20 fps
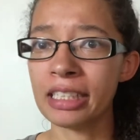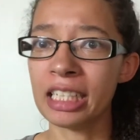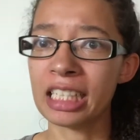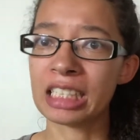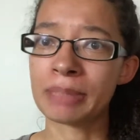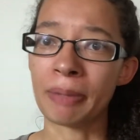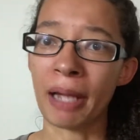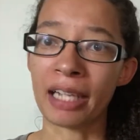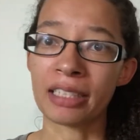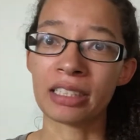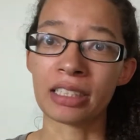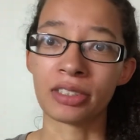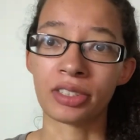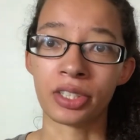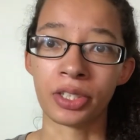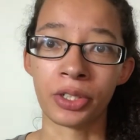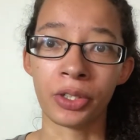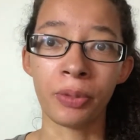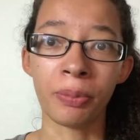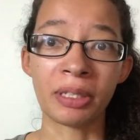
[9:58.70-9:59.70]
expect it
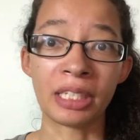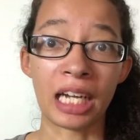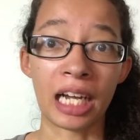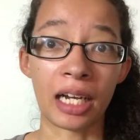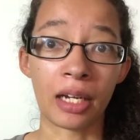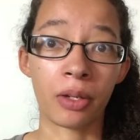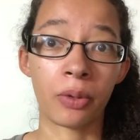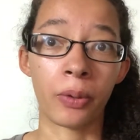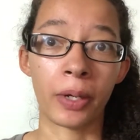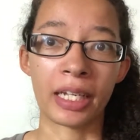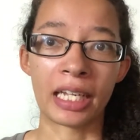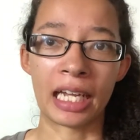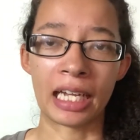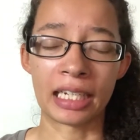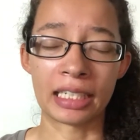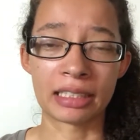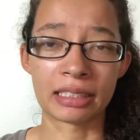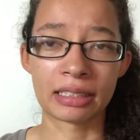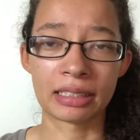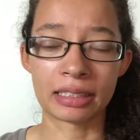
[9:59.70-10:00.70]
to, but not quite
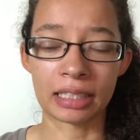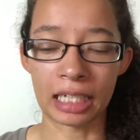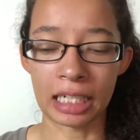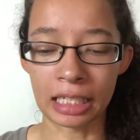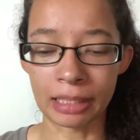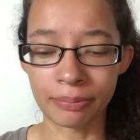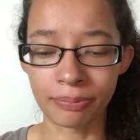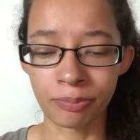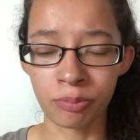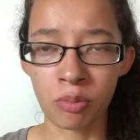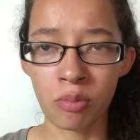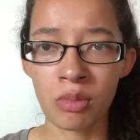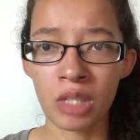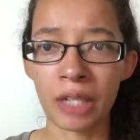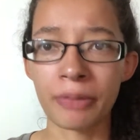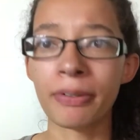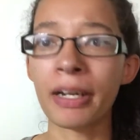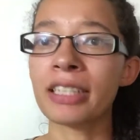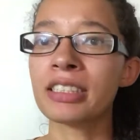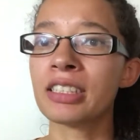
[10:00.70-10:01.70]
as
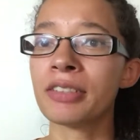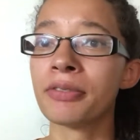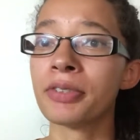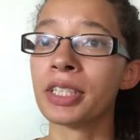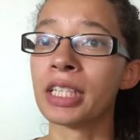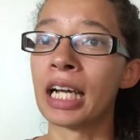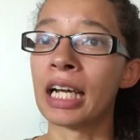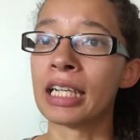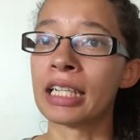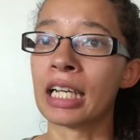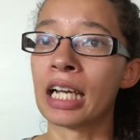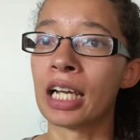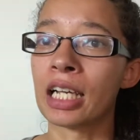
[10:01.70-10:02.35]
effectively, I